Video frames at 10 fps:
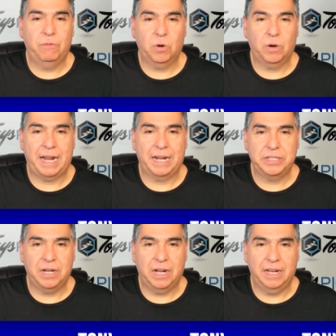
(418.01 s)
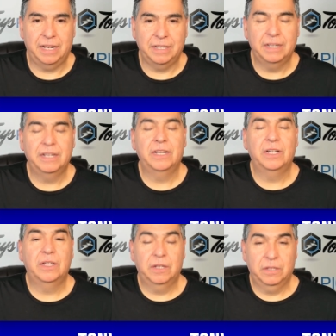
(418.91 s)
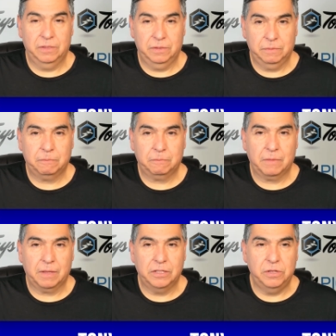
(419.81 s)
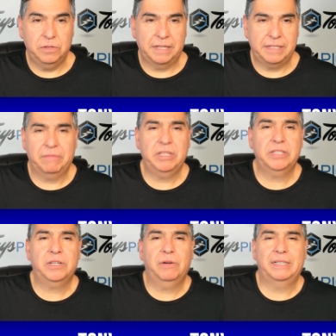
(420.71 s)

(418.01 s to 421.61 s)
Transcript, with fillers: for action on Tuesday. San Francisco has